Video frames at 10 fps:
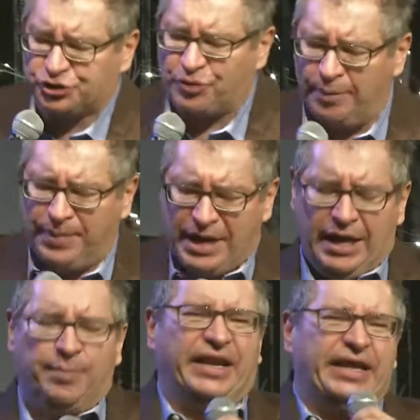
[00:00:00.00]
Trump,
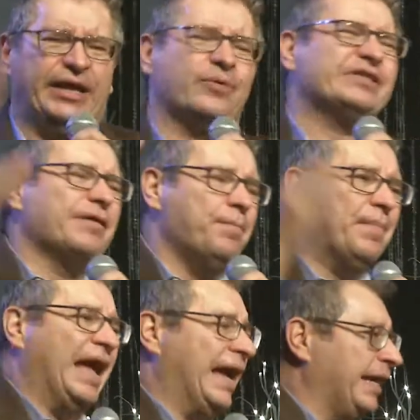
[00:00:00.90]
but here is a
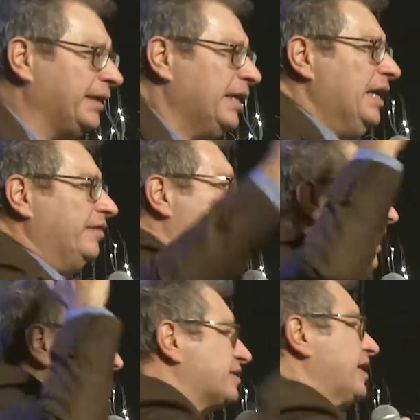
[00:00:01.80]
man that
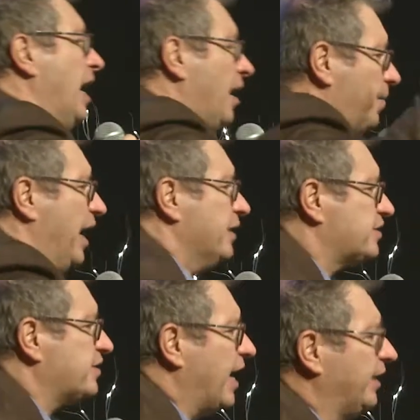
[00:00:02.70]
has come and
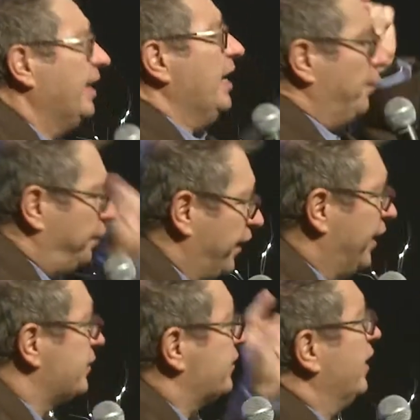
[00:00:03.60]
said,
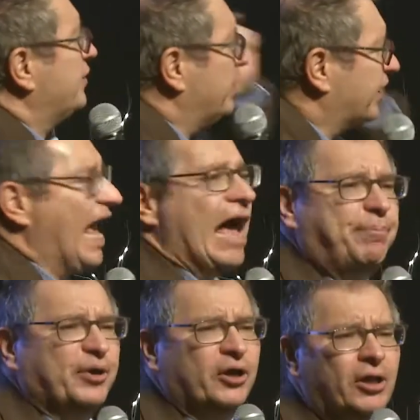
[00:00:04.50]
this is the
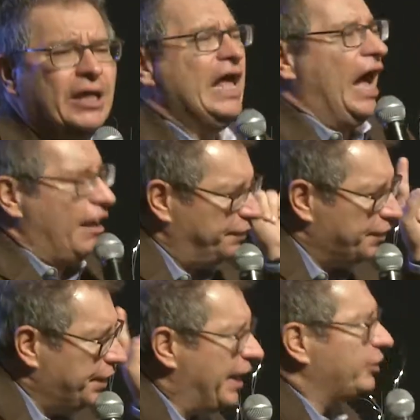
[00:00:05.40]
capital of the
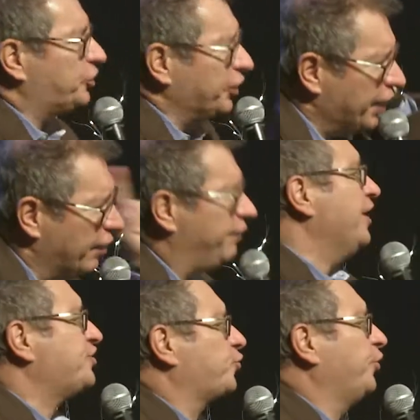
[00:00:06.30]
nation of
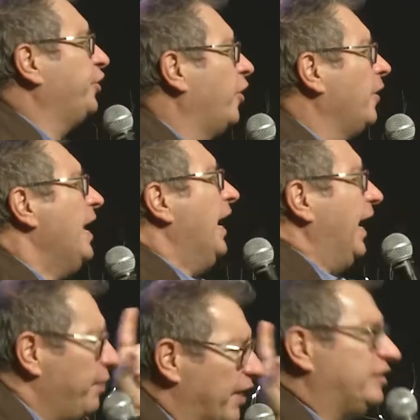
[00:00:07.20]
Israel
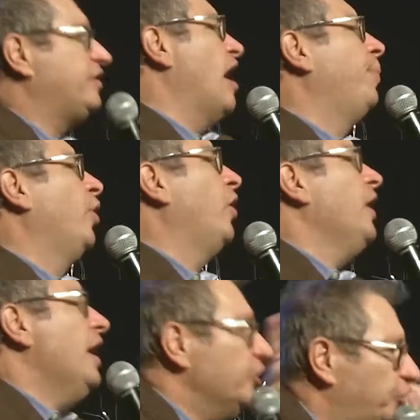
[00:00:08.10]
in the double
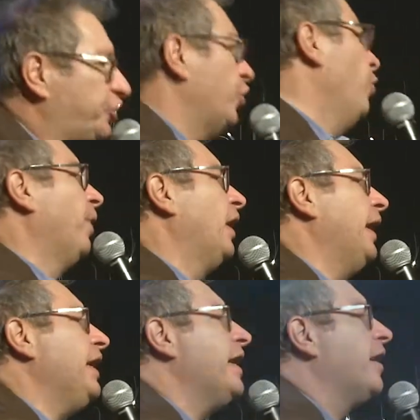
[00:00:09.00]

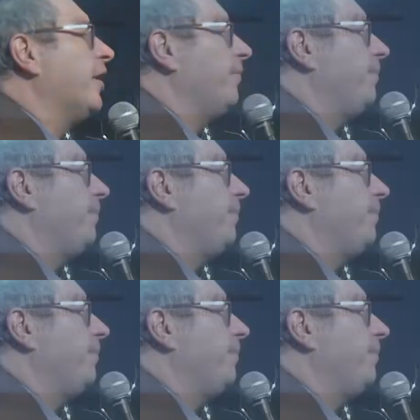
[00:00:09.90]
jubilee year.